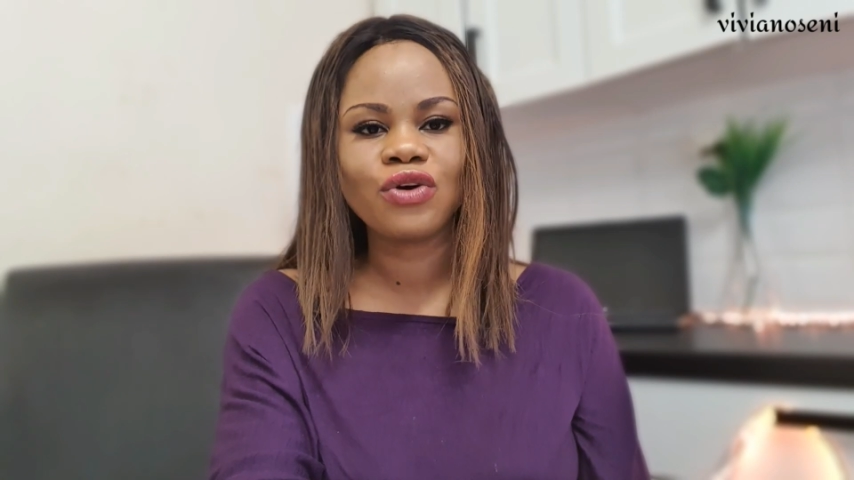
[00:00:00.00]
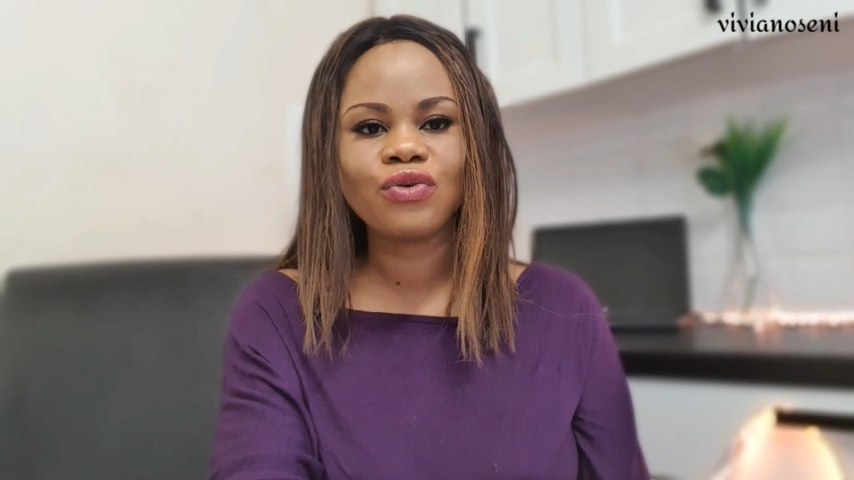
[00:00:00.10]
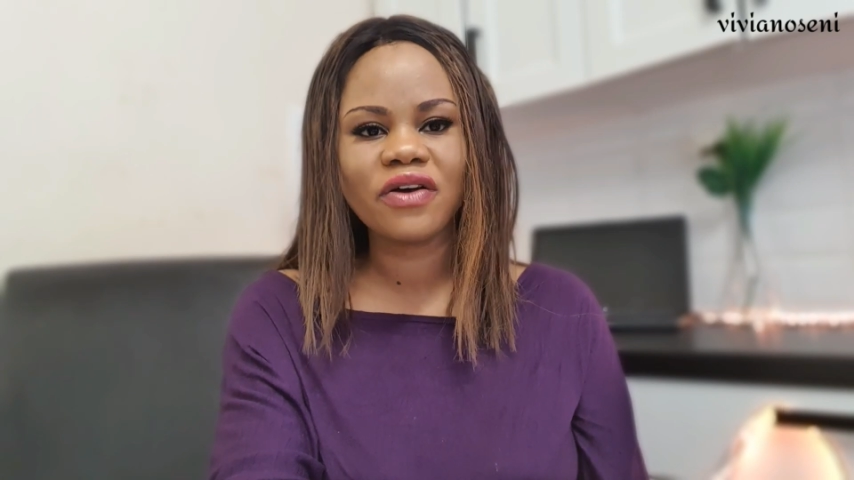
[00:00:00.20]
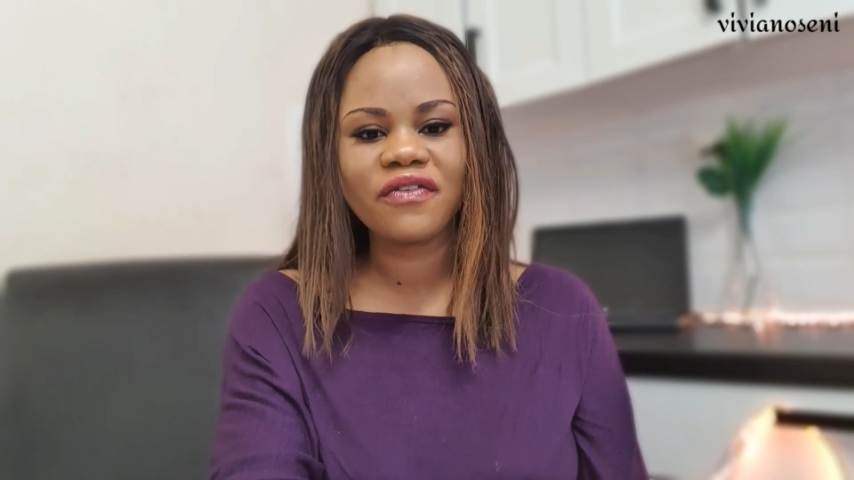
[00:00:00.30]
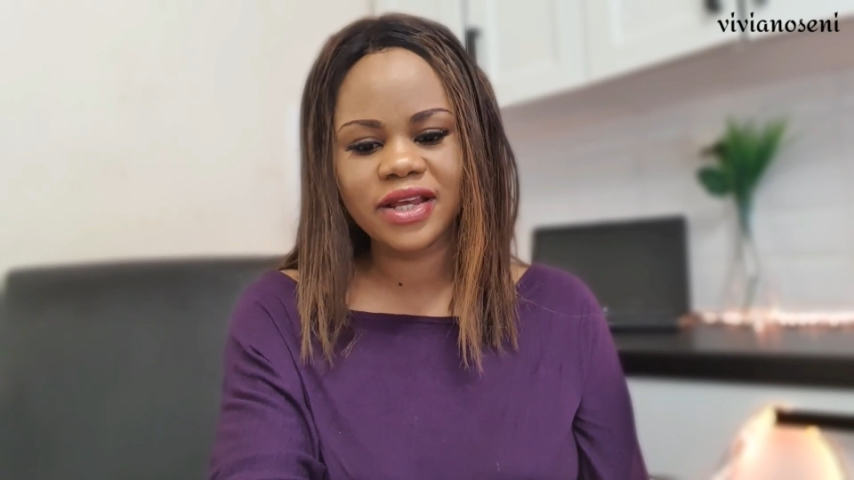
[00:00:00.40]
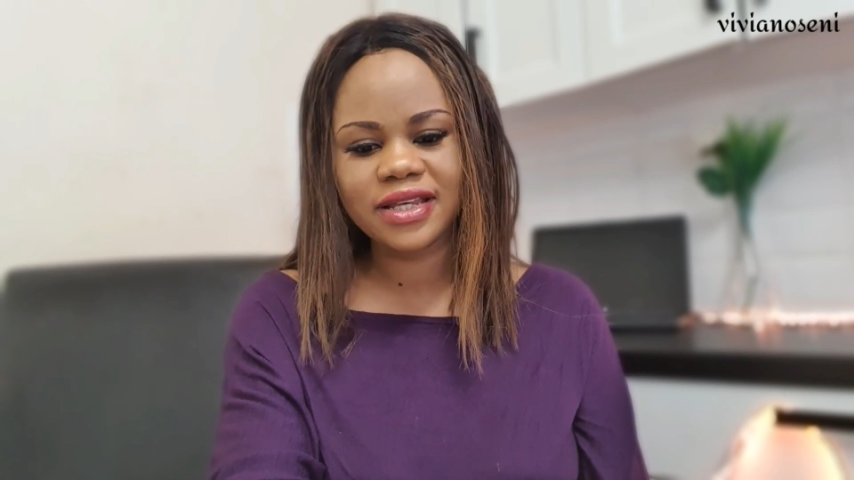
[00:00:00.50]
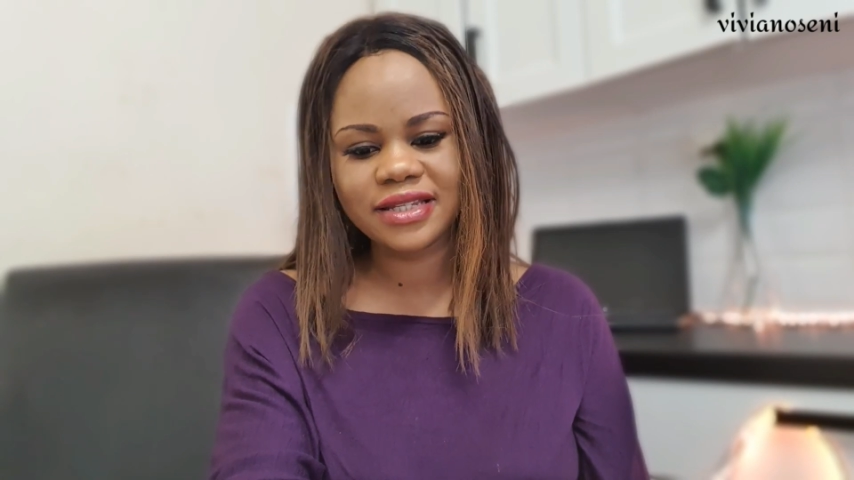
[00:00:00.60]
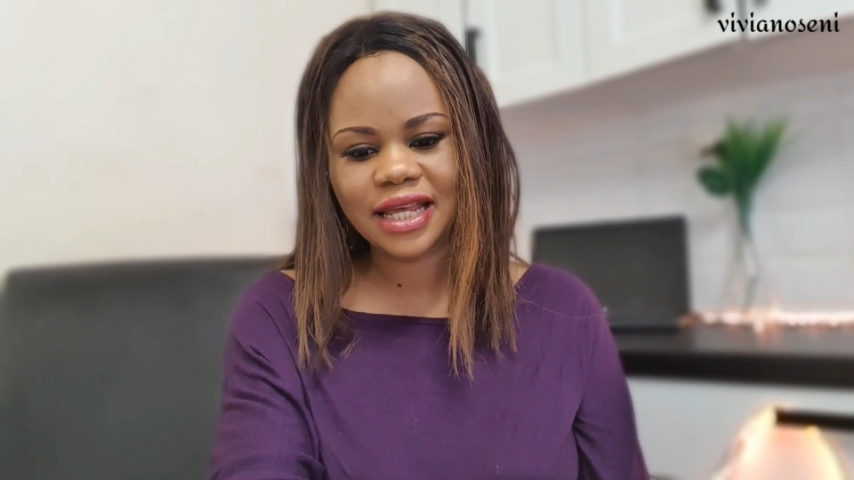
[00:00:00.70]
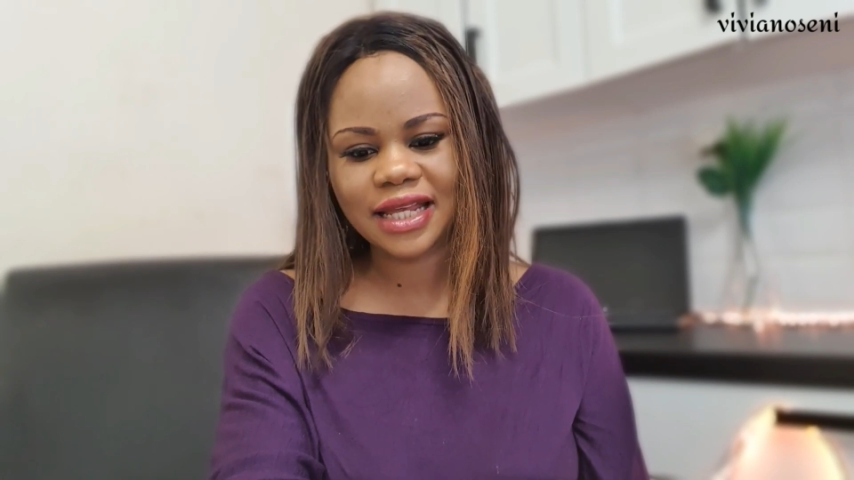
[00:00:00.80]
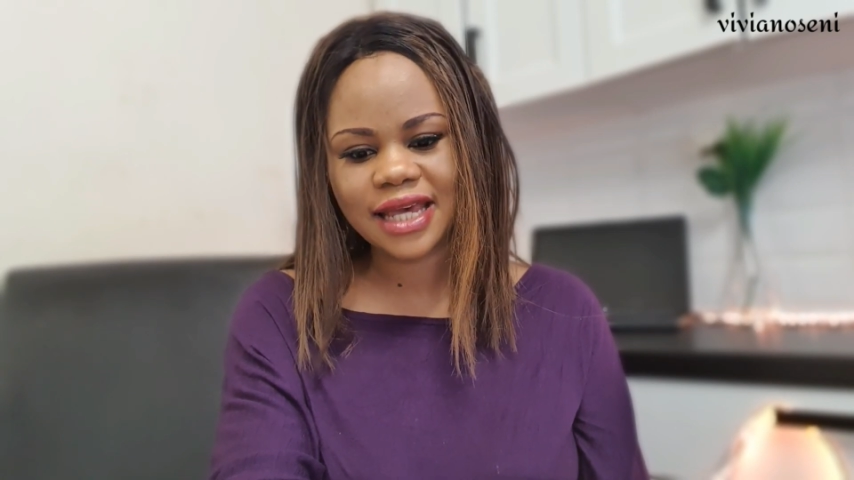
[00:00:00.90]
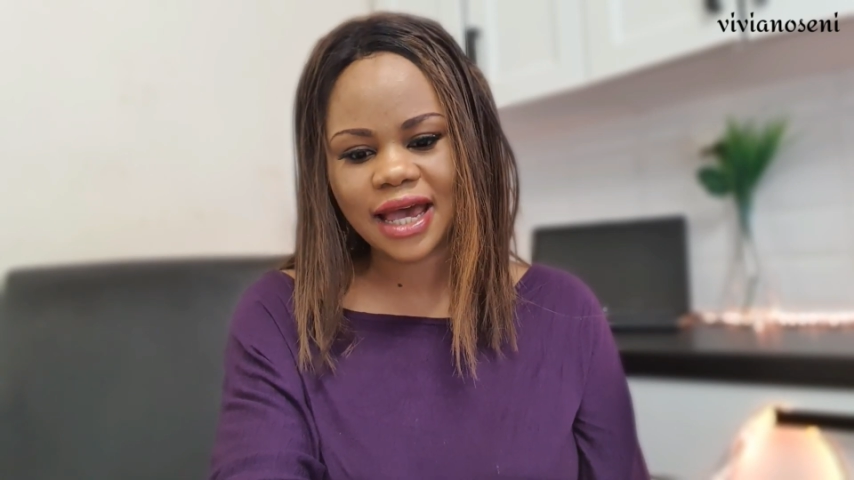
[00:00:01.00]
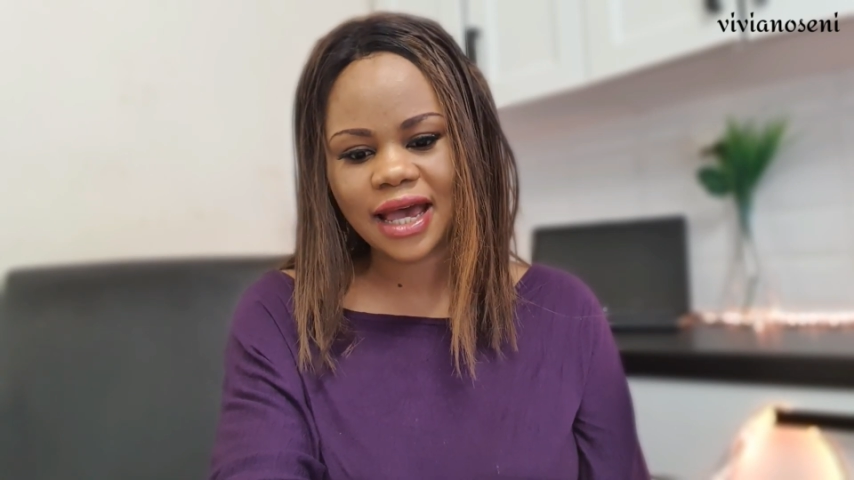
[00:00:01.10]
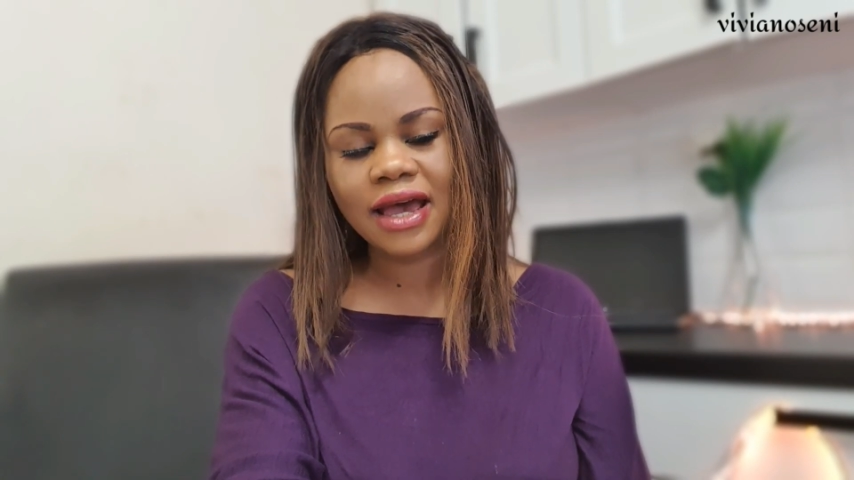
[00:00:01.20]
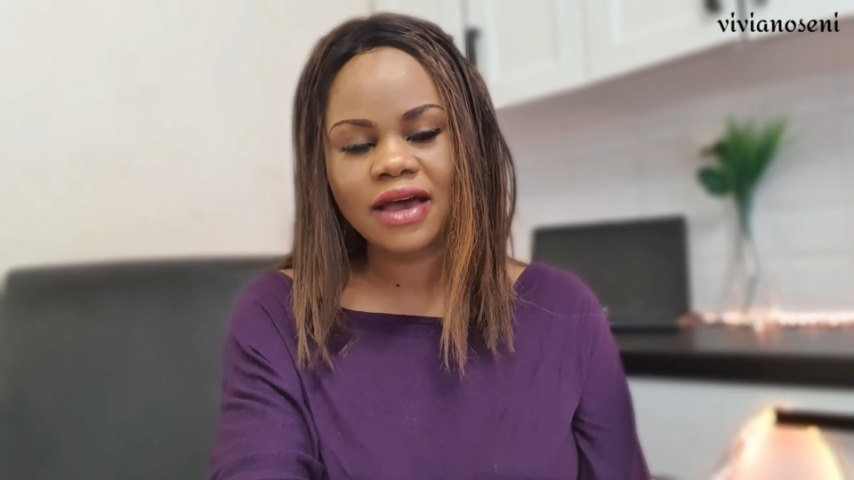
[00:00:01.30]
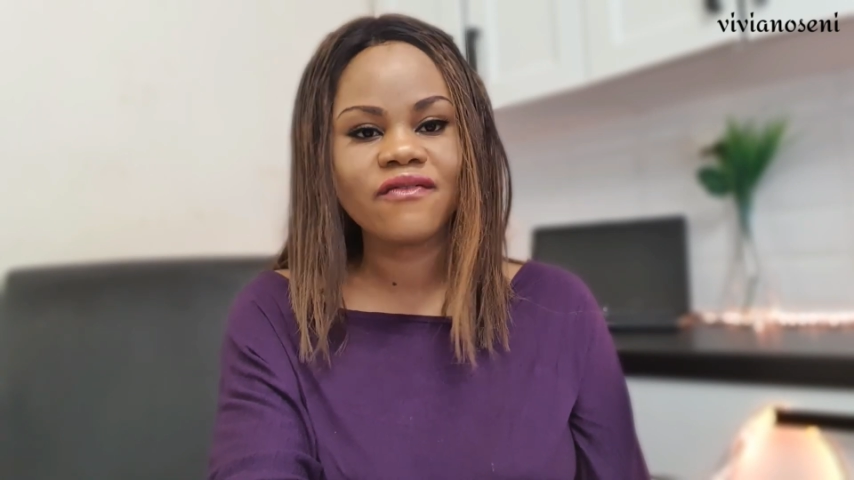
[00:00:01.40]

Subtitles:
reference letter,